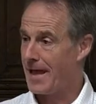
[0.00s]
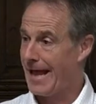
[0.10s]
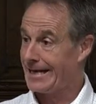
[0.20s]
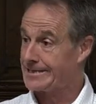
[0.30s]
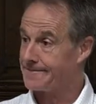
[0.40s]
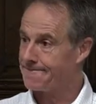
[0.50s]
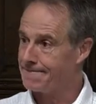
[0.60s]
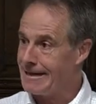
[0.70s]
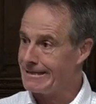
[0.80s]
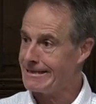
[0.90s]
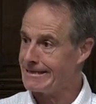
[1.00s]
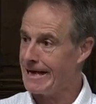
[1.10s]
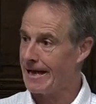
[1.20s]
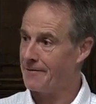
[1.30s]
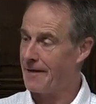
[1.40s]
and defeated
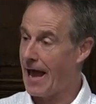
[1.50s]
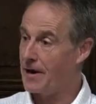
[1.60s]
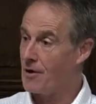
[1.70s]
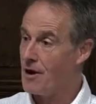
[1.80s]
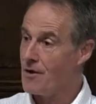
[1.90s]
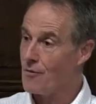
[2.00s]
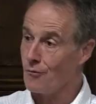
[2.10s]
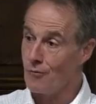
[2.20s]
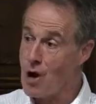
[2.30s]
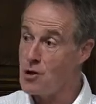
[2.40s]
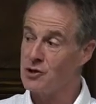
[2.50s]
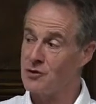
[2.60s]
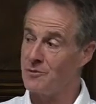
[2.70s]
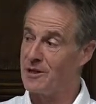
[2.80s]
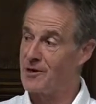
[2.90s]
death and
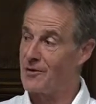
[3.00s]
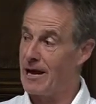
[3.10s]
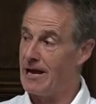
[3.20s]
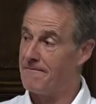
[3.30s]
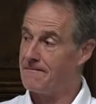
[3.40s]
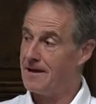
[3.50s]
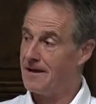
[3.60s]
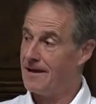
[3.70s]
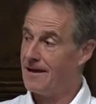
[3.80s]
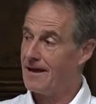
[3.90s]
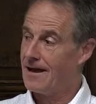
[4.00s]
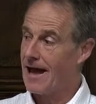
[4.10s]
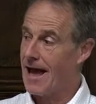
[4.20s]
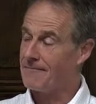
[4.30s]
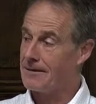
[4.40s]
rose from the grave,
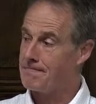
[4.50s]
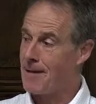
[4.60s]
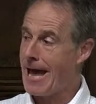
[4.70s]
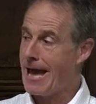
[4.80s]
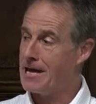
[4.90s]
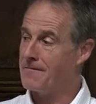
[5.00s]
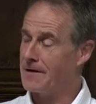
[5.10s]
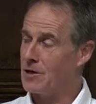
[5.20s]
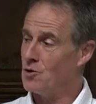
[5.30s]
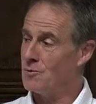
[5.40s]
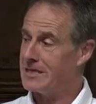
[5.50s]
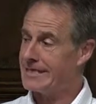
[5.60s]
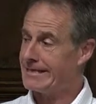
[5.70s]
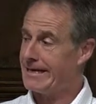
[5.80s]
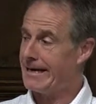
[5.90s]
having paid for human
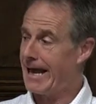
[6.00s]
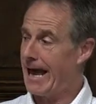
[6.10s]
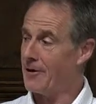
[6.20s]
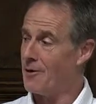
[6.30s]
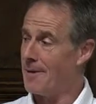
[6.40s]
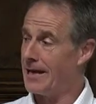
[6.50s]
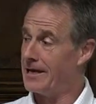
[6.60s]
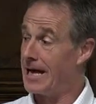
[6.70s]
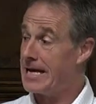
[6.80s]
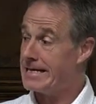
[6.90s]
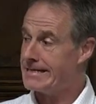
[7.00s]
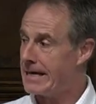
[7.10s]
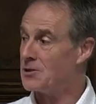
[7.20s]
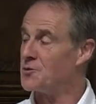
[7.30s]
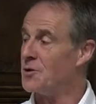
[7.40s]
sin and rebellion and
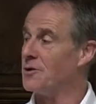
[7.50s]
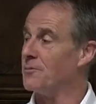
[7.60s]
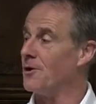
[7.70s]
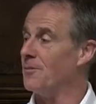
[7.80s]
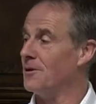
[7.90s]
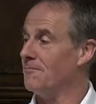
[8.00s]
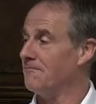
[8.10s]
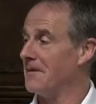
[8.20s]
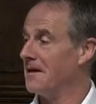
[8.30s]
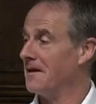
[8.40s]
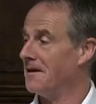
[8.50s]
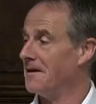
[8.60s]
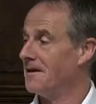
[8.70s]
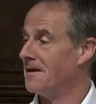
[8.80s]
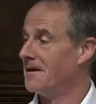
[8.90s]
dealt with the problem
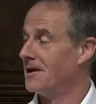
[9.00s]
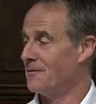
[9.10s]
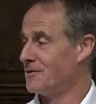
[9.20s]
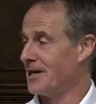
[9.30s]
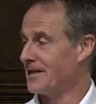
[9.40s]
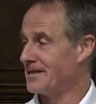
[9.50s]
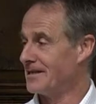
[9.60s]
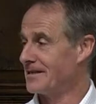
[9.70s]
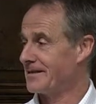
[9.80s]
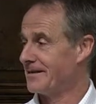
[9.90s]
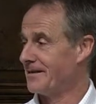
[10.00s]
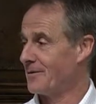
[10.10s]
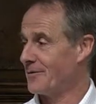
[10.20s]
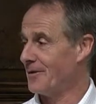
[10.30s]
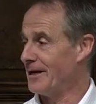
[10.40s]
of Genesis
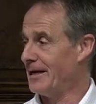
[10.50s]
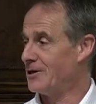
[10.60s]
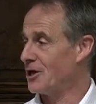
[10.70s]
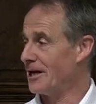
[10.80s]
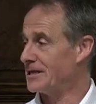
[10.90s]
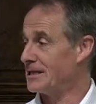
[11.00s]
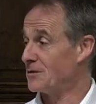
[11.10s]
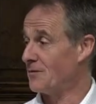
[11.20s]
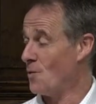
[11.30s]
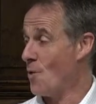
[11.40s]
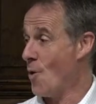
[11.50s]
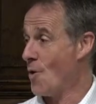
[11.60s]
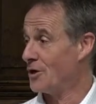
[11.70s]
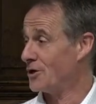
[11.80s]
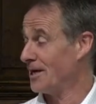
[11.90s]
three, Genesis
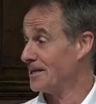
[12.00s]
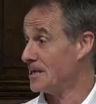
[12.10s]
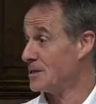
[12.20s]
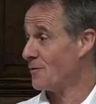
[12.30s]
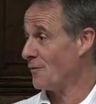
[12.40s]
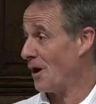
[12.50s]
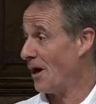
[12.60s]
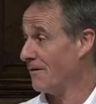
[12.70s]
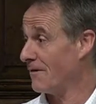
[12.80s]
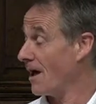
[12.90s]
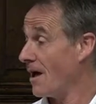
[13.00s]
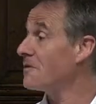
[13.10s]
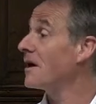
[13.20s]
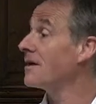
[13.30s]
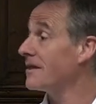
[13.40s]
four, Genesis five. Yeah,
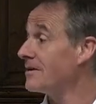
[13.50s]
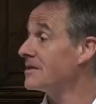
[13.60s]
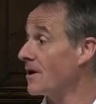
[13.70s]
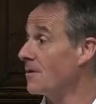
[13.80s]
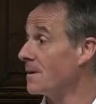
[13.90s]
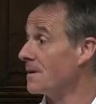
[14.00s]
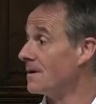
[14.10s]
uh, there is hope,